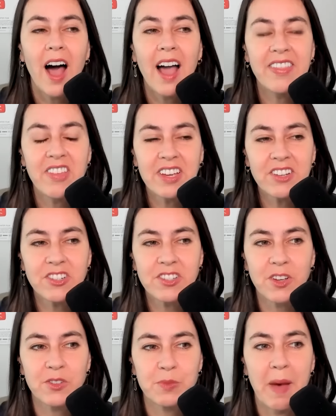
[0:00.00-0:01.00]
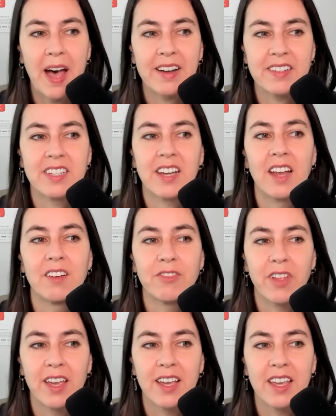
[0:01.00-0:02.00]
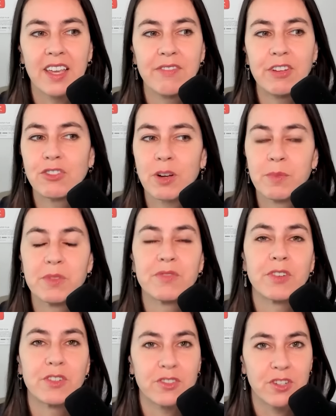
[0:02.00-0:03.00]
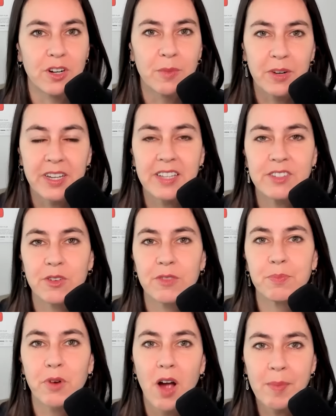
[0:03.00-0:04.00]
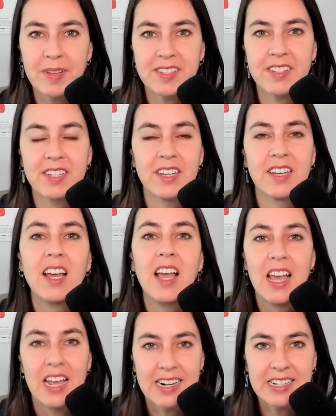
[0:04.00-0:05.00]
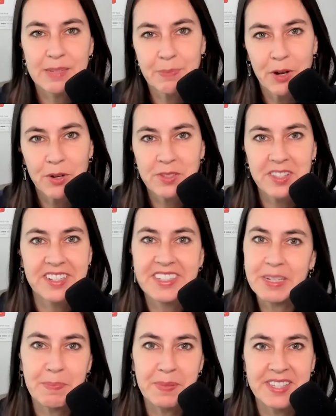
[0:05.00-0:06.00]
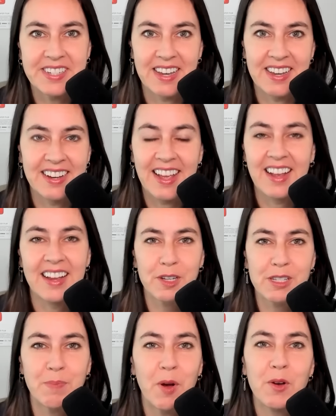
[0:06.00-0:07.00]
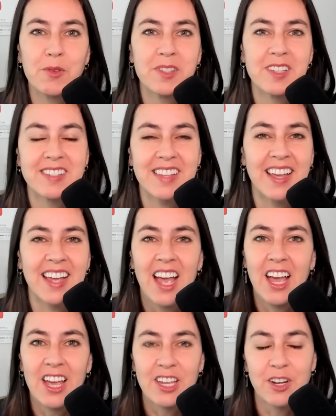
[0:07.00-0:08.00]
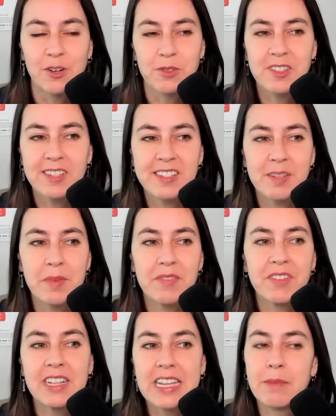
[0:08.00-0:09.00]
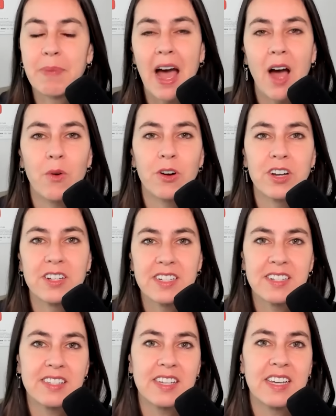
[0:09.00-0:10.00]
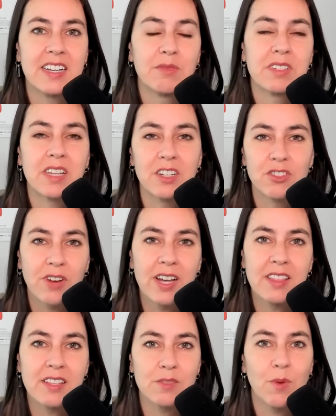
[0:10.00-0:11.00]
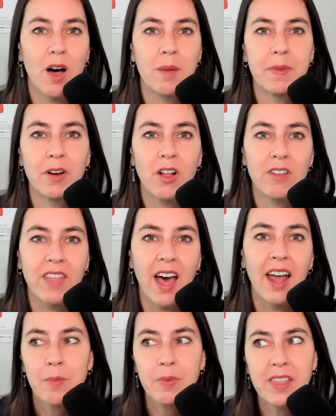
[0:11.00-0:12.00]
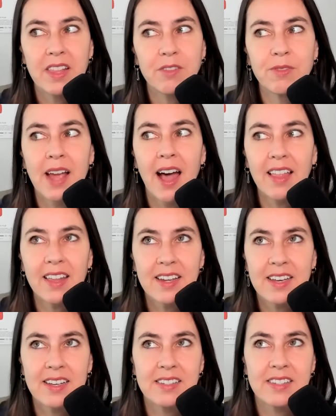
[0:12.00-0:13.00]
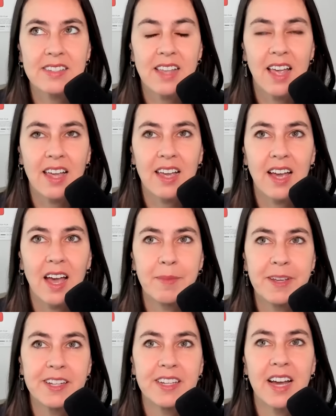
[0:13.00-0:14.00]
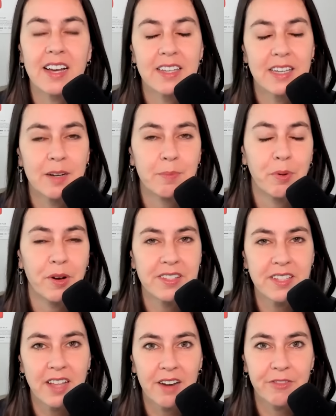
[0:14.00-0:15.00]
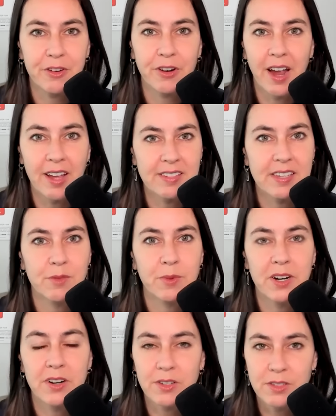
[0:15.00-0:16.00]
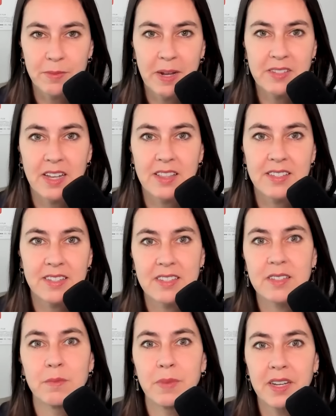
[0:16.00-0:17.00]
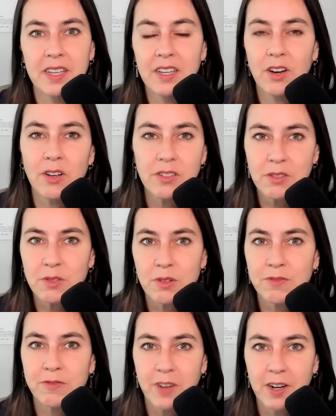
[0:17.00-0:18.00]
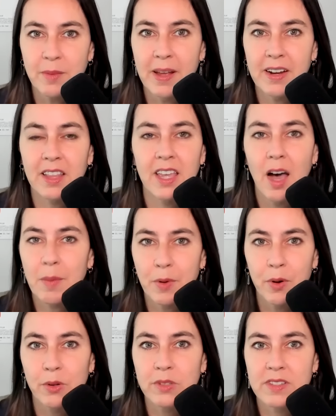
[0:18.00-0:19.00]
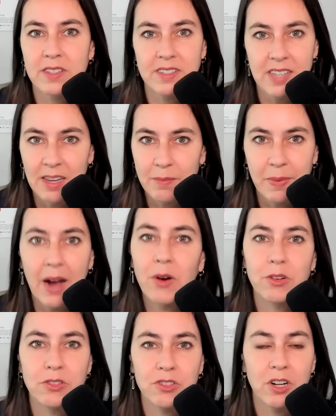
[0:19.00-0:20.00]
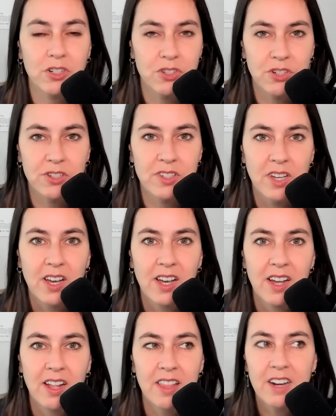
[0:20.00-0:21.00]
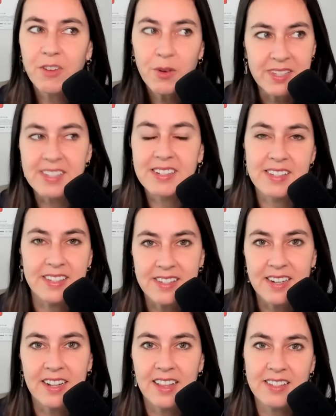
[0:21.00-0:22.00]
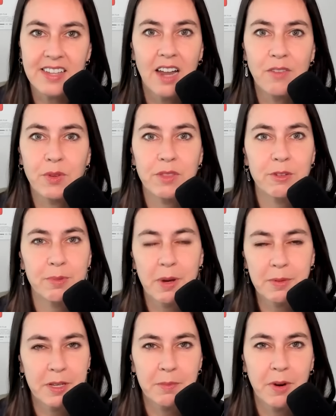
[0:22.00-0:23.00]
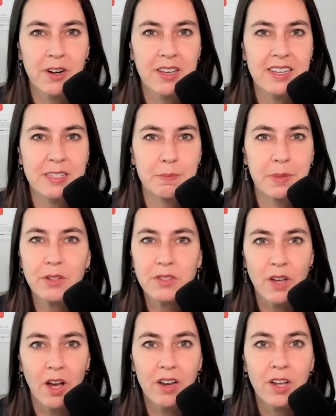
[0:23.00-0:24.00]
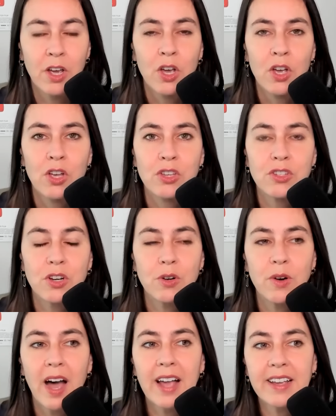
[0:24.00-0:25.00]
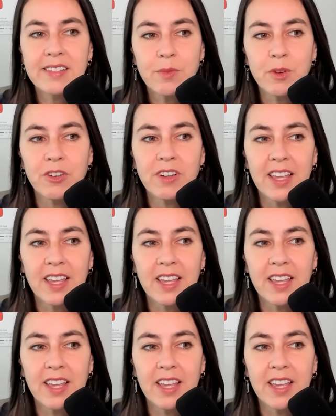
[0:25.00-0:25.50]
I think it just goes back to kind of like even Trump's first term, where he sort of promised to expose the deep state and expose this system of elite power in DC, and he was going to drain the swamp and all of that. But then the reality is like, I mean, yeah, he appoints a lot of cranks and weirdos from outside the system, but he also sort of fundamentally upholds the same power structures that have always existed. And that's kind of what the Republican Party is built on. So I guess I'm wondering,